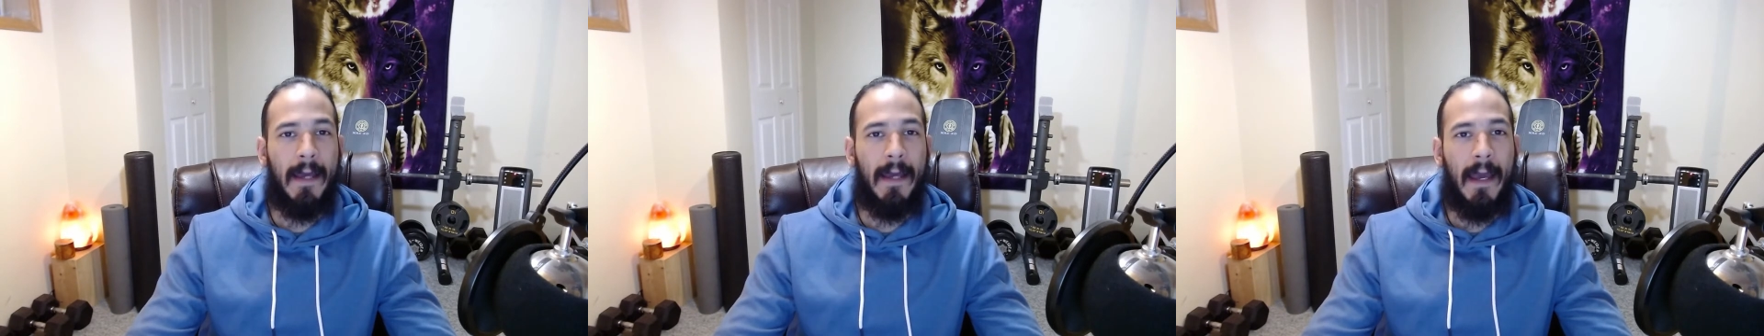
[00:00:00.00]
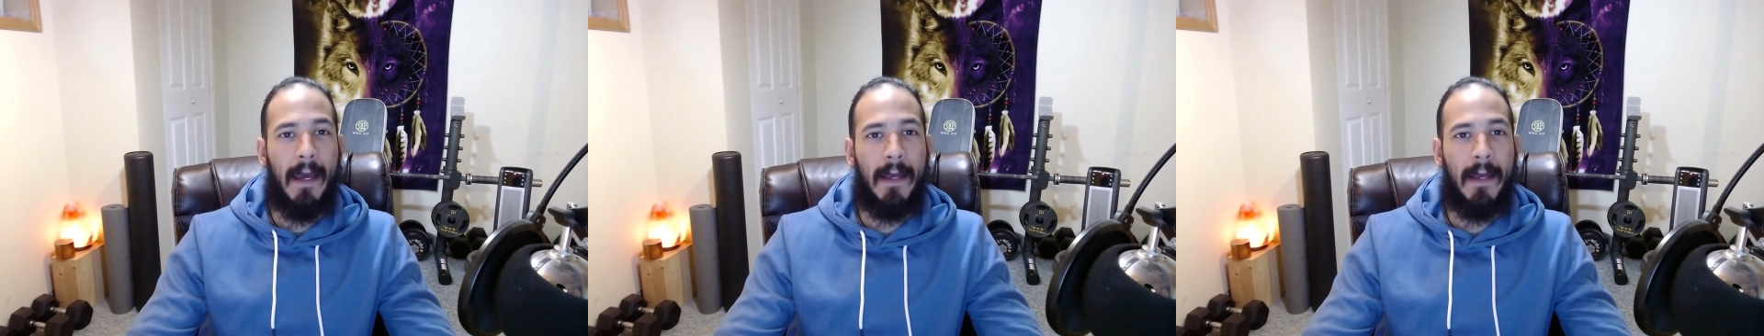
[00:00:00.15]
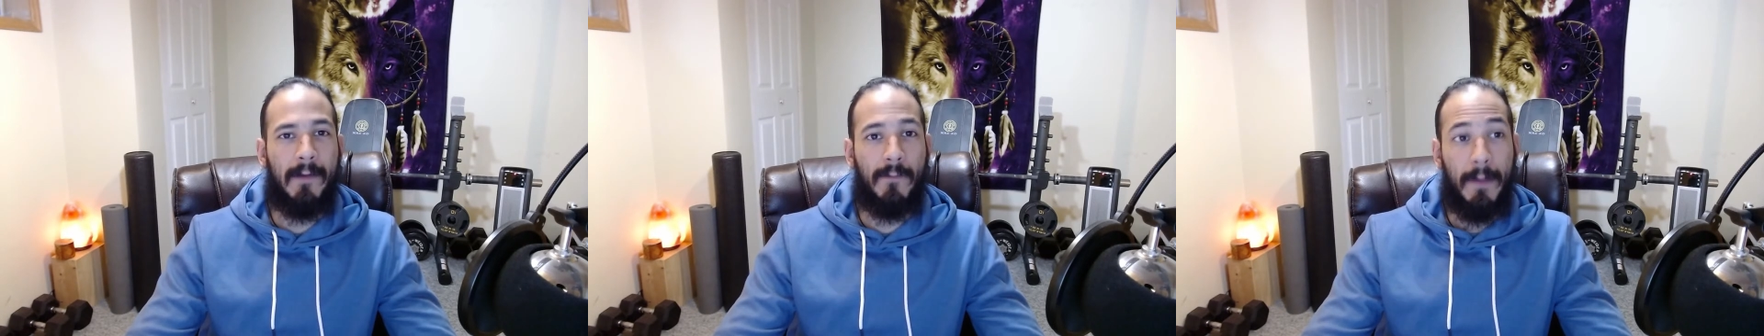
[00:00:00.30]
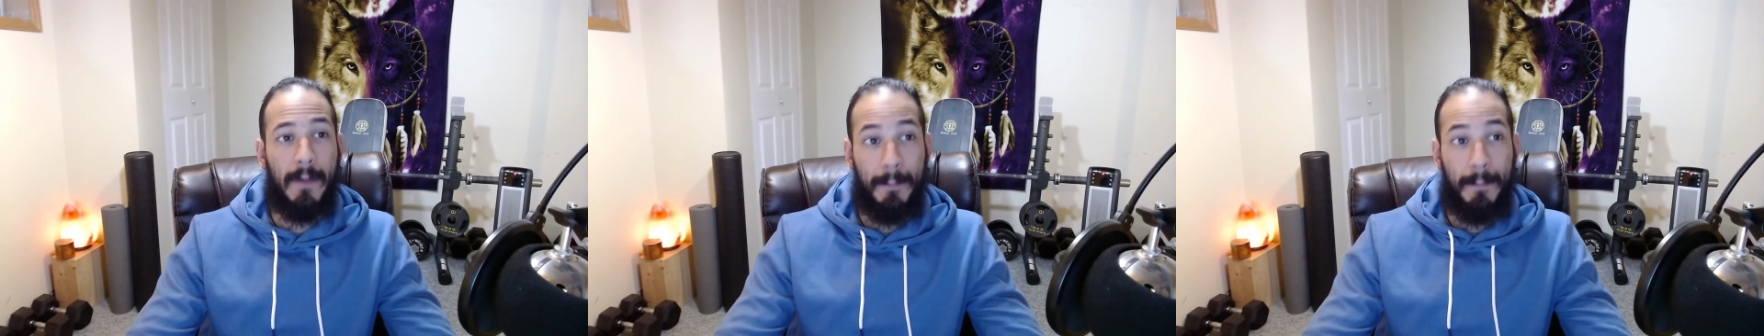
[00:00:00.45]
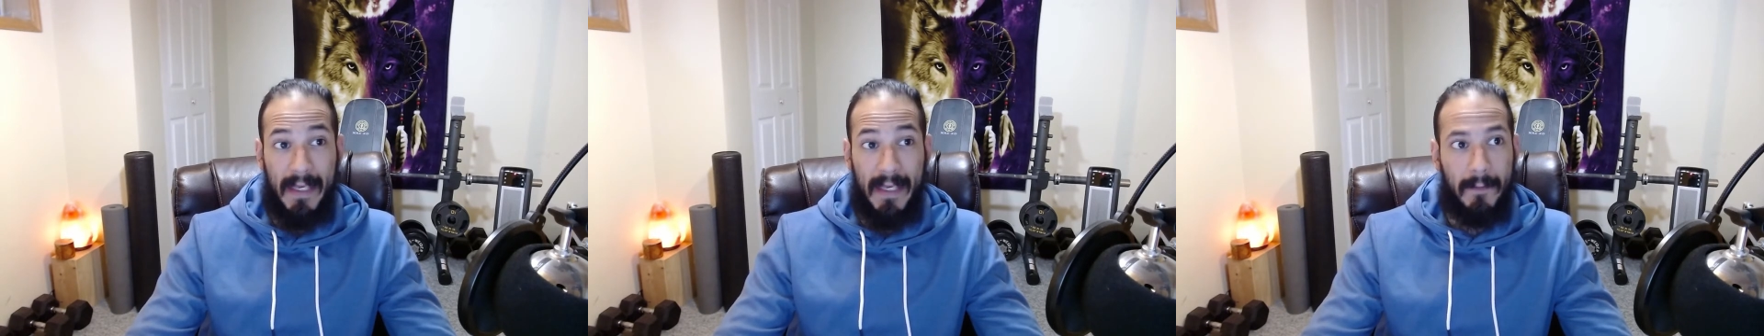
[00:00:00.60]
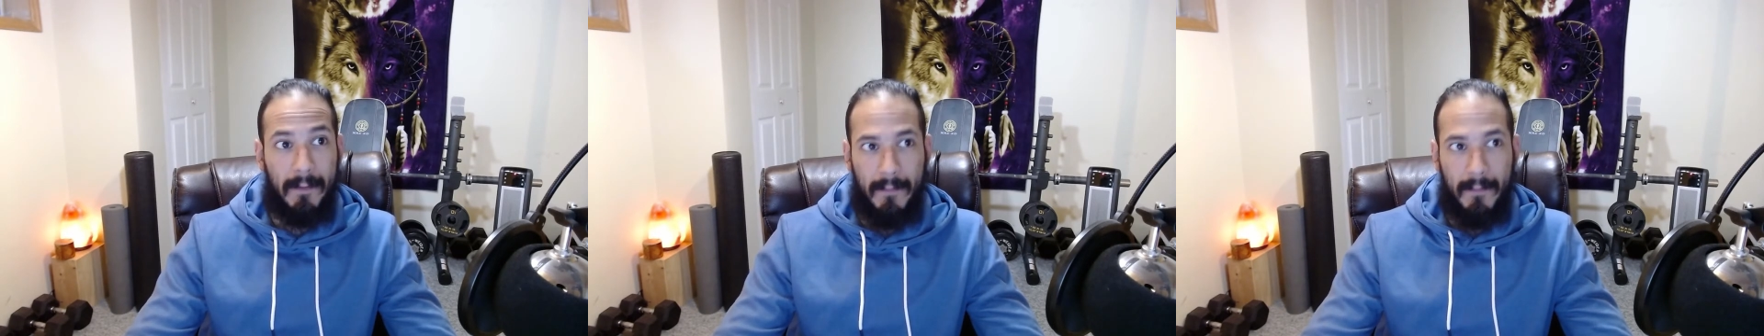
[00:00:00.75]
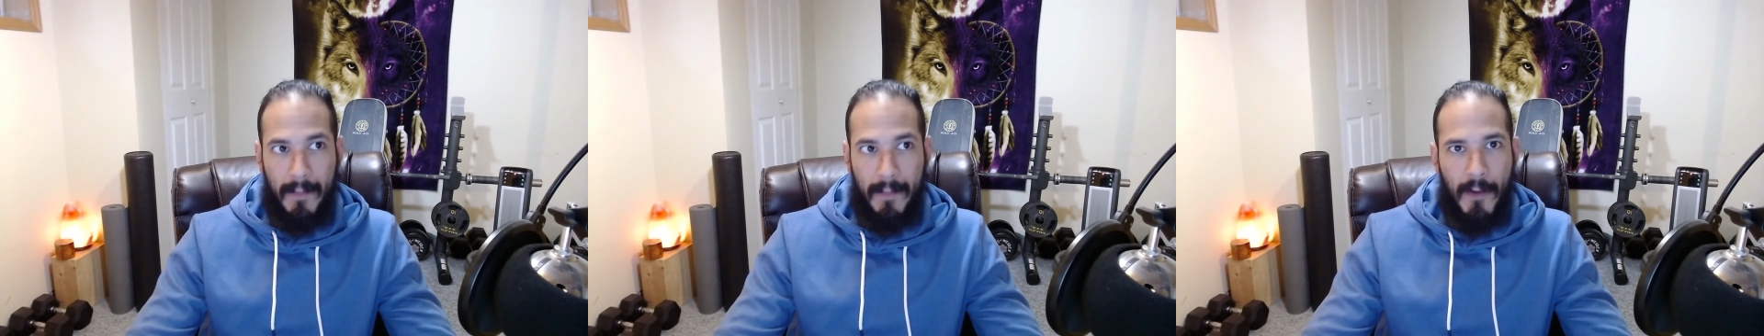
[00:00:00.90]
and
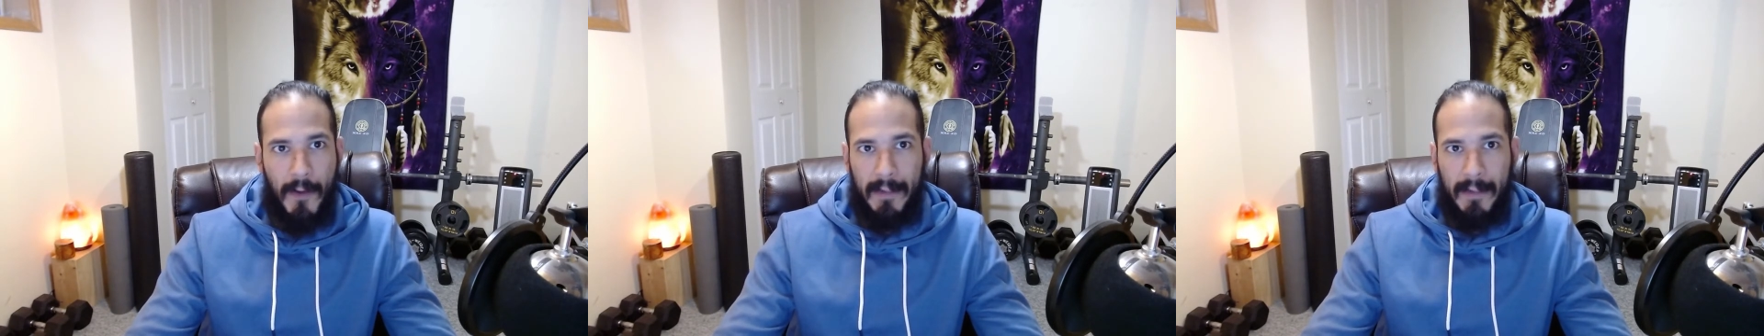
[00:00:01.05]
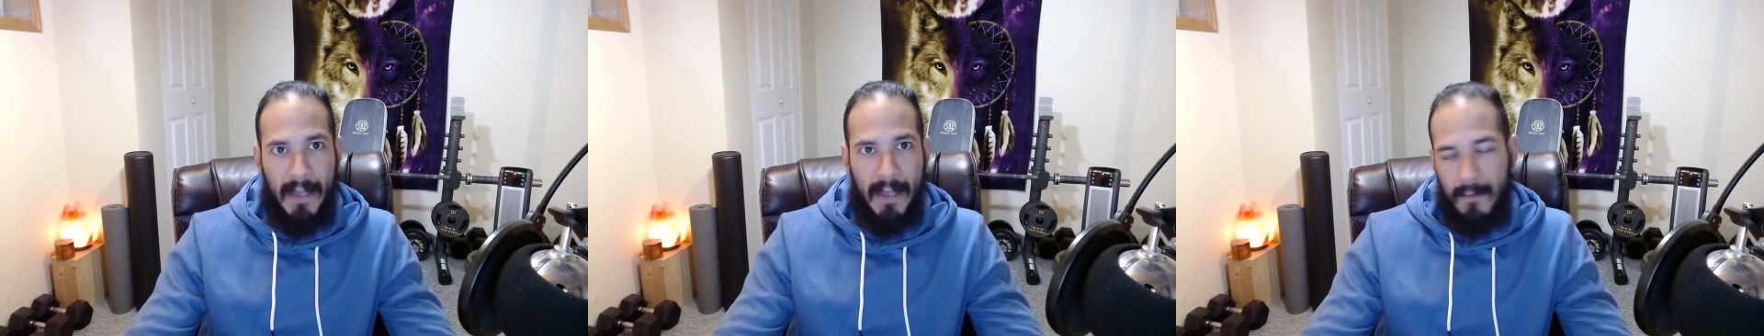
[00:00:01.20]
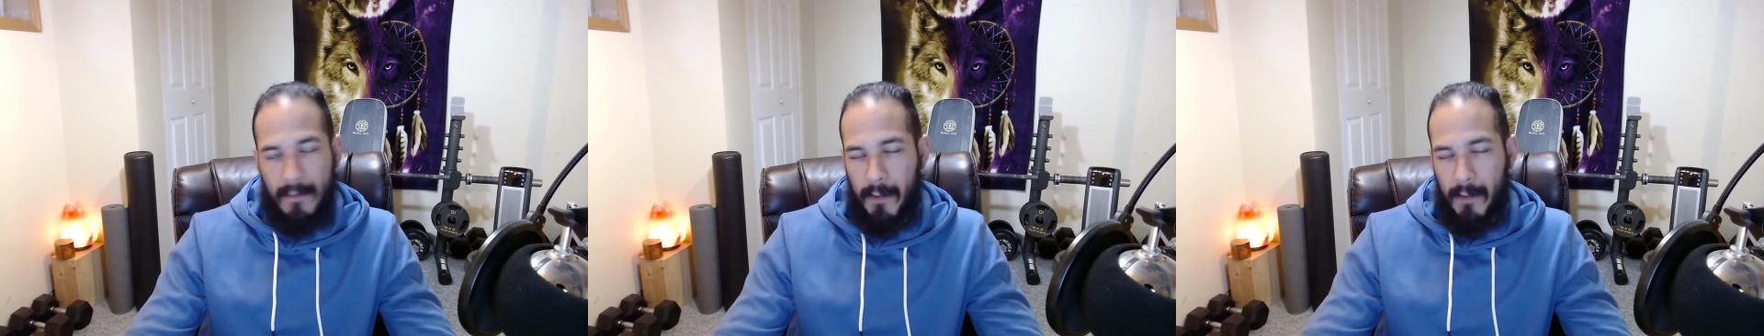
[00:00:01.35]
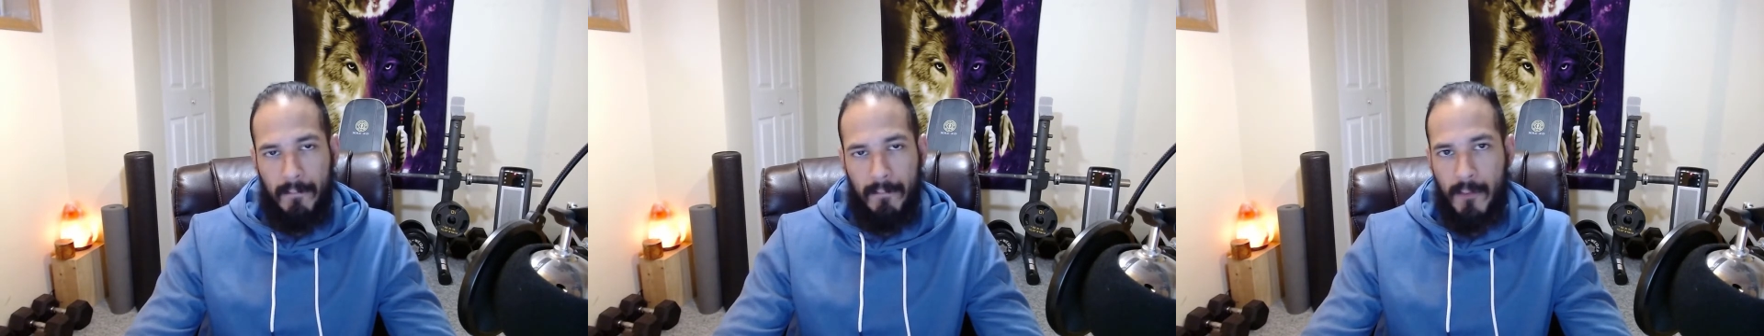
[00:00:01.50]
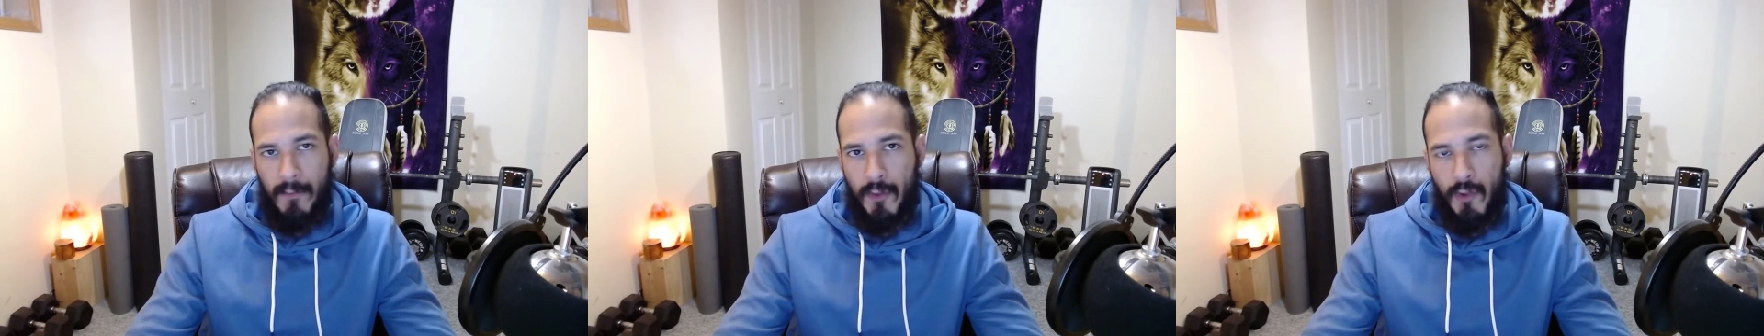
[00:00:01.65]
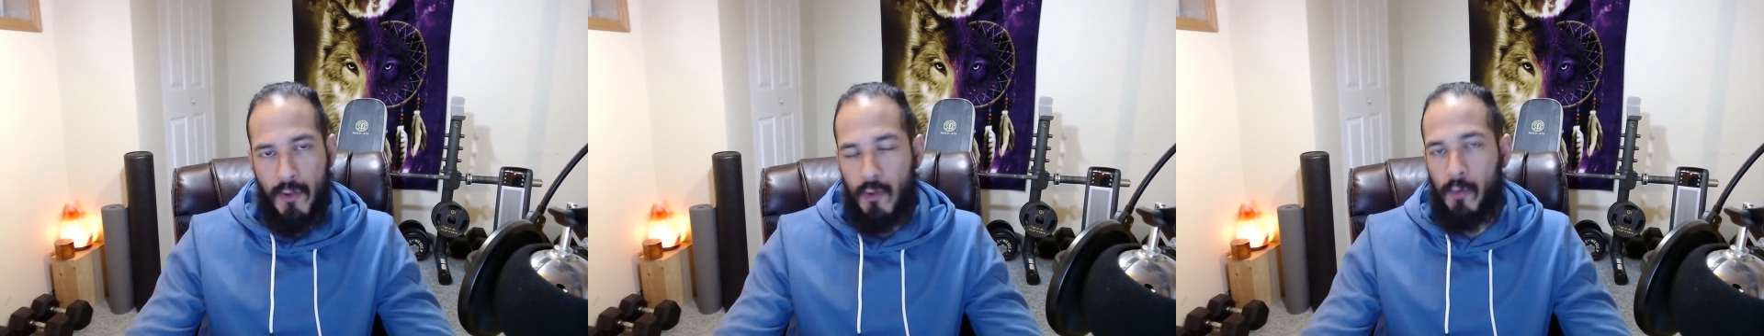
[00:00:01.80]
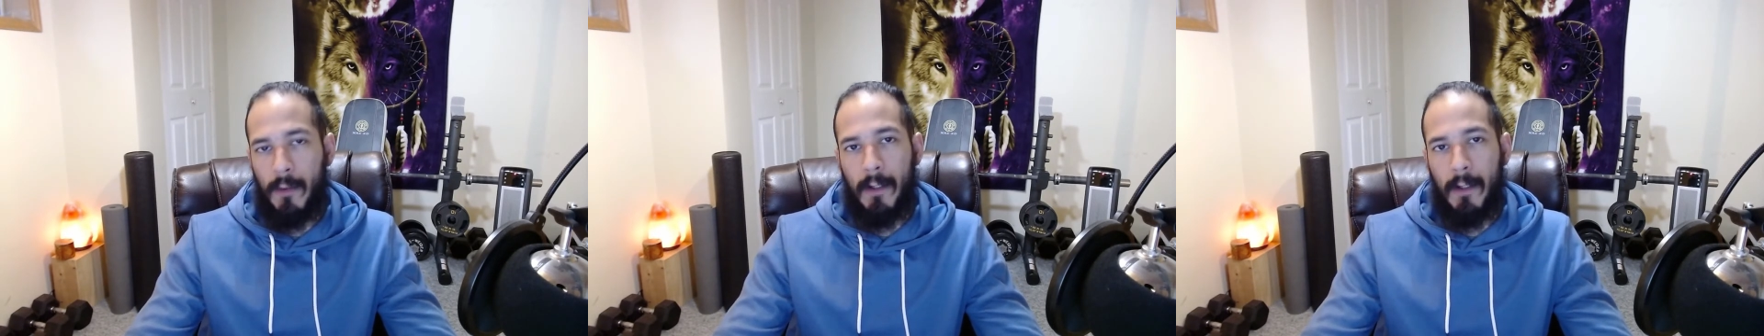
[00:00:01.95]
repeat third density for
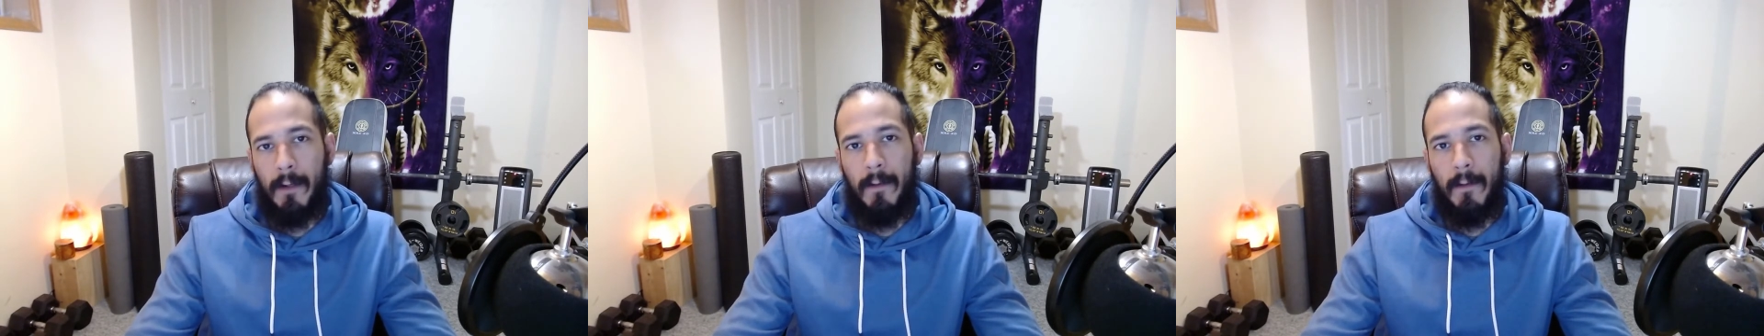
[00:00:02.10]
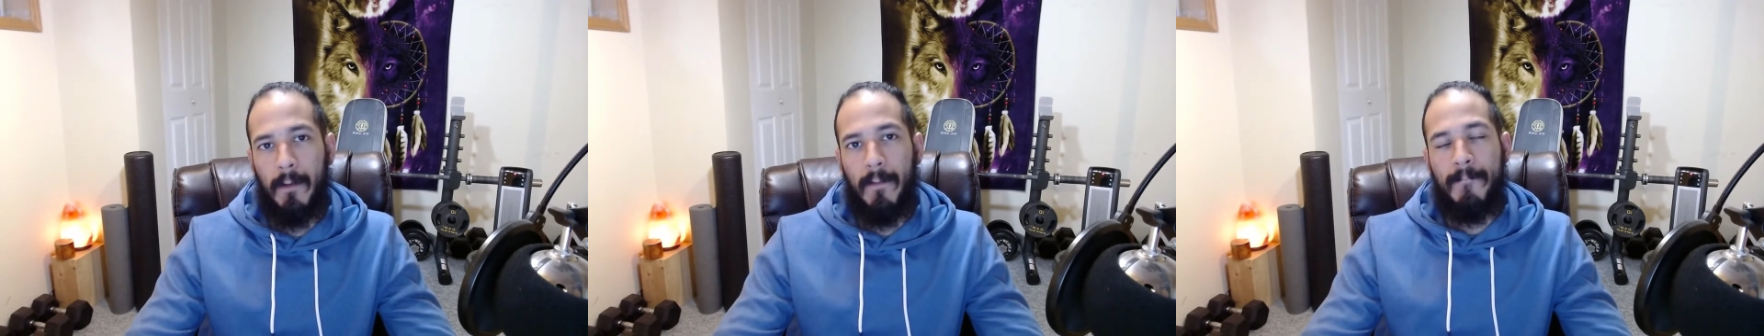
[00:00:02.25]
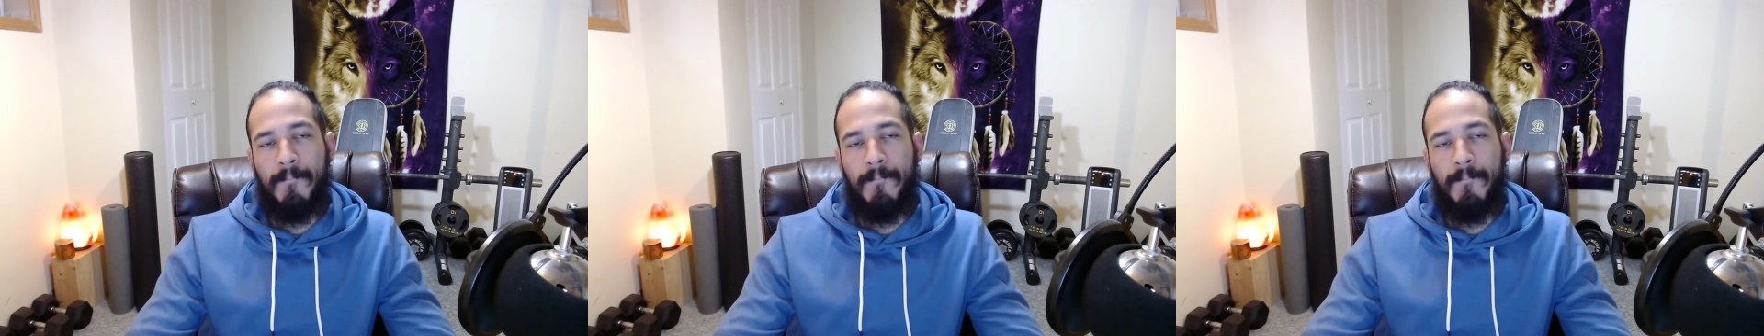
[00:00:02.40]
sure.